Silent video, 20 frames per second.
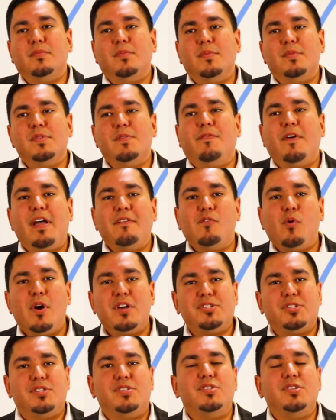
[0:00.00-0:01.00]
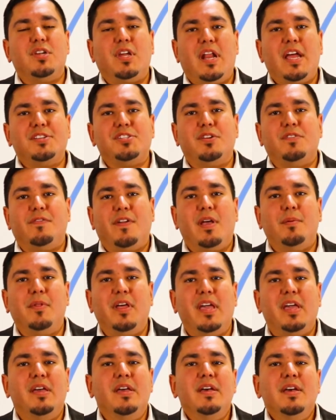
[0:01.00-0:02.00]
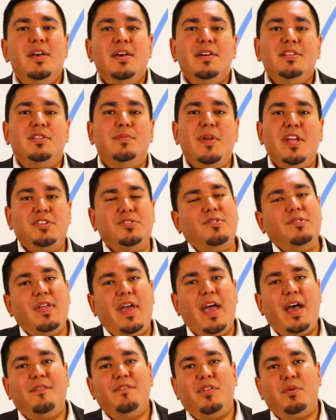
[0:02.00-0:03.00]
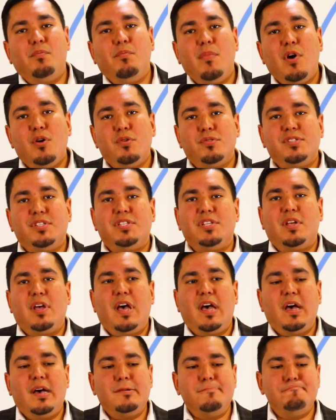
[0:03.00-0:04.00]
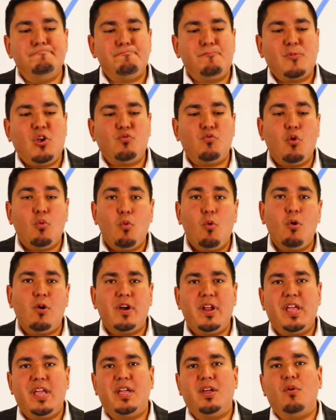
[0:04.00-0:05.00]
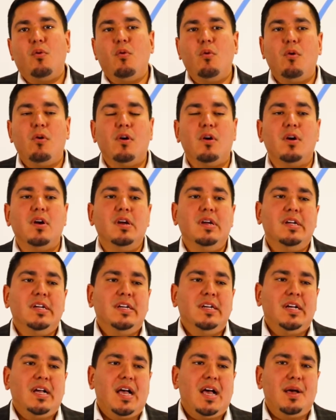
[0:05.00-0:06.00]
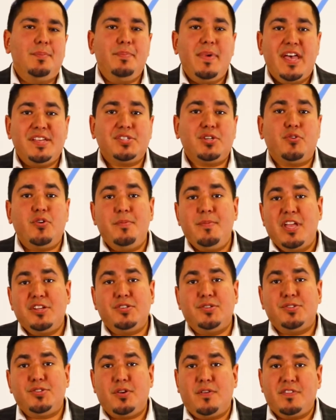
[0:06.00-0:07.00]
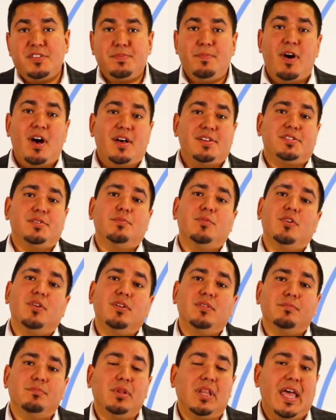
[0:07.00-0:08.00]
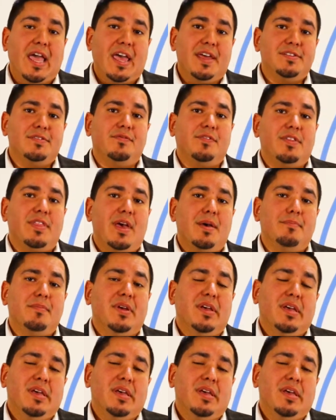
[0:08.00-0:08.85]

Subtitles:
the 5 questions you can ask your family to make sure they have the most rewarding or best cremation service possible planned for them.